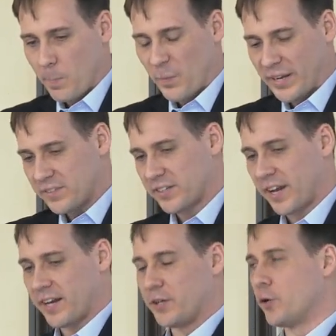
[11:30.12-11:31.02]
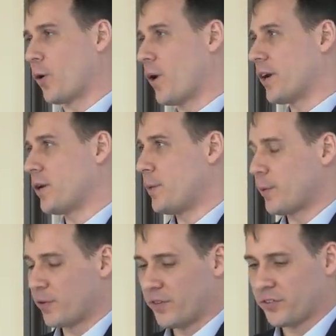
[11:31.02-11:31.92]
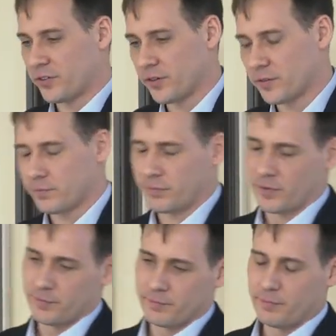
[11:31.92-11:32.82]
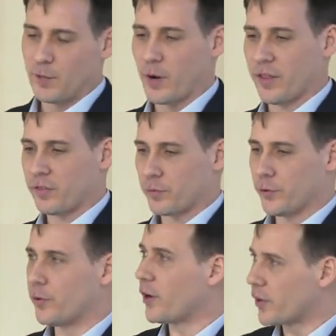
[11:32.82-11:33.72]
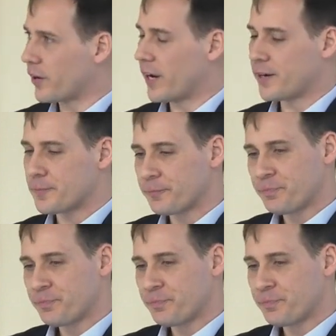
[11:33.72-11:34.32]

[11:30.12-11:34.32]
I guess I kind of knew I wanted to be a professor from midway through undergrad,